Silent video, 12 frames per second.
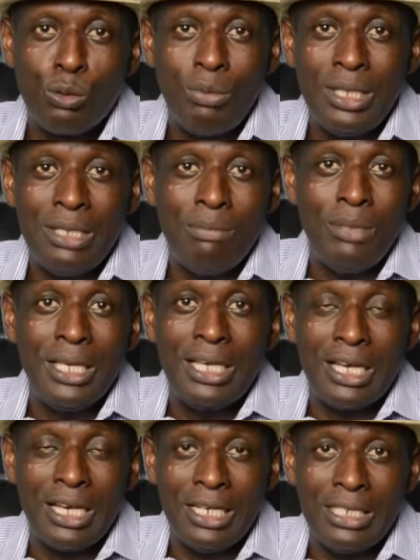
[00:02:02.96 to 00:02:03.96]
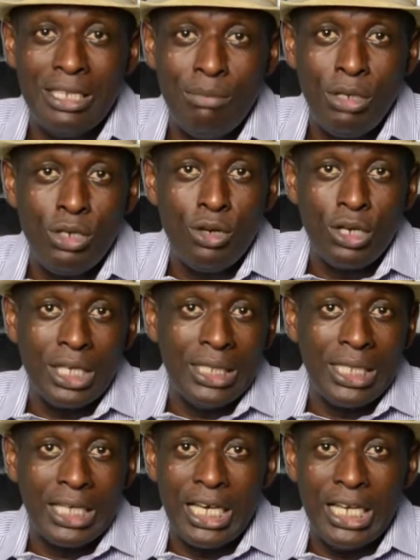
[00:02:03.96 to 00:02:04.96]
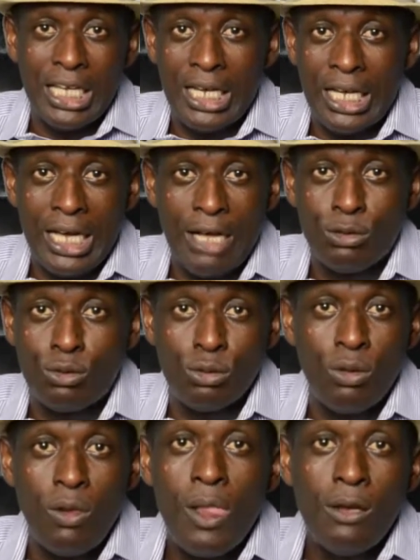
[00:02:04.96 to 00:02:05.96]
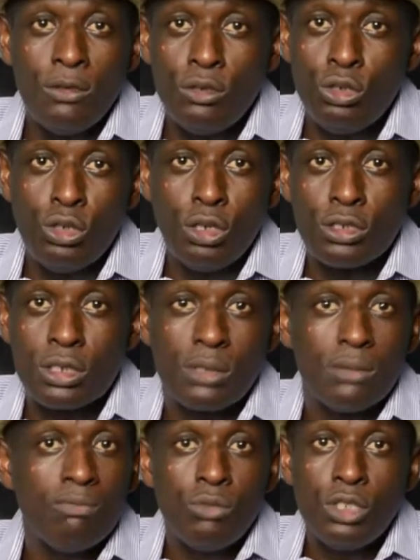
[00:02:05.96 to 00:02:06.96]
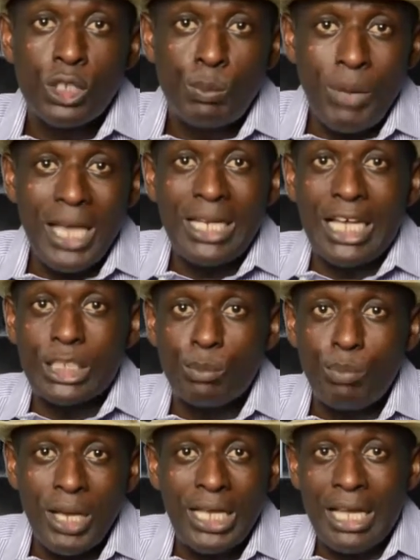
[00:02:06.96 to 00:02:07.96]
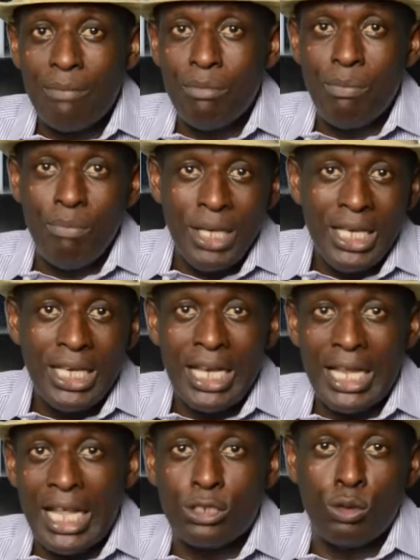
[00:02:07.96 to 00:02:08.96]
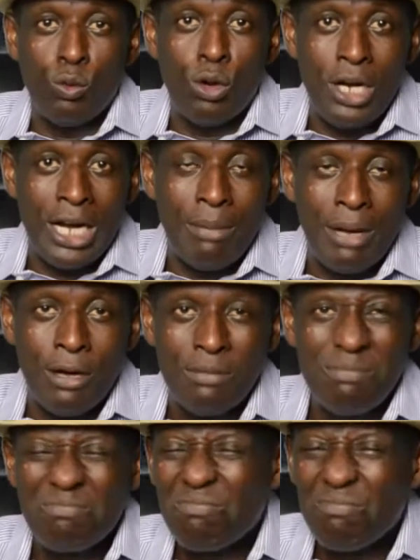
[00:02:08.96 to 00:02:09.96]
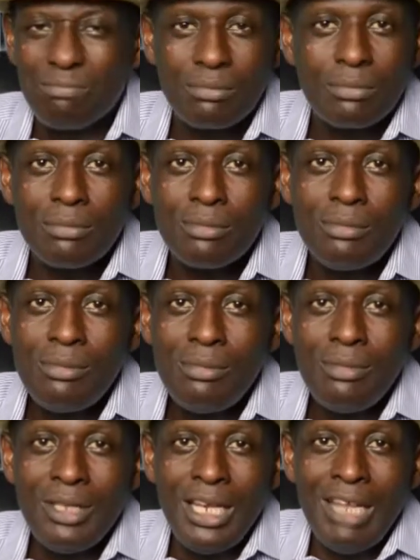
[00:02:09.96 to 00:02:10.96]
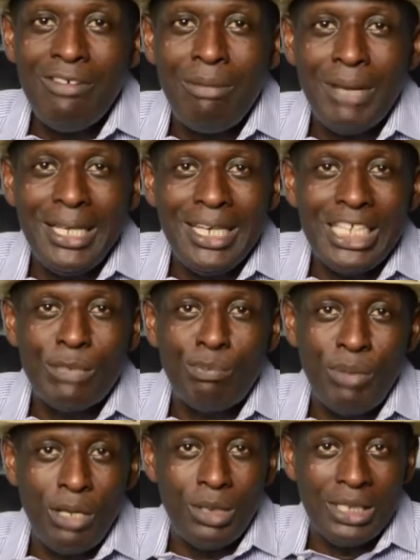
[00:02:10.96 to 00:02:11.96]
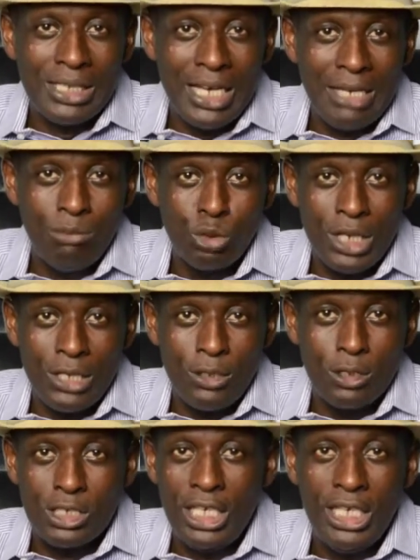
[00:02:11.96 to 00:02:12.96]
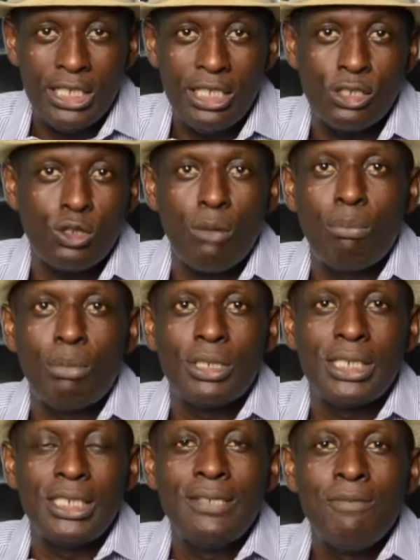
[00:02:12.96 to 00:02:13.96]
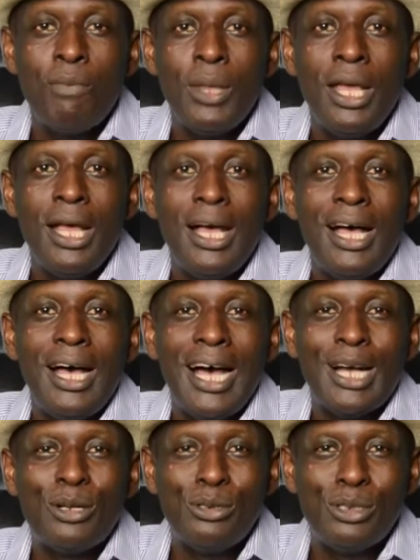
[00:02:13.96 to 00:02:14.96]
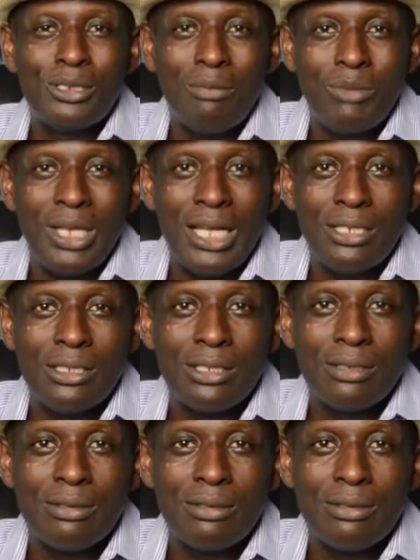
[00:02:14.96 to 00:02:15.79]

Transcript: be the big kennel, the big dog in the kennel, and how to just spend and be big, and that's all you worry about, never mind. Let's spare you the time. You can just hit the stop button and go do something else.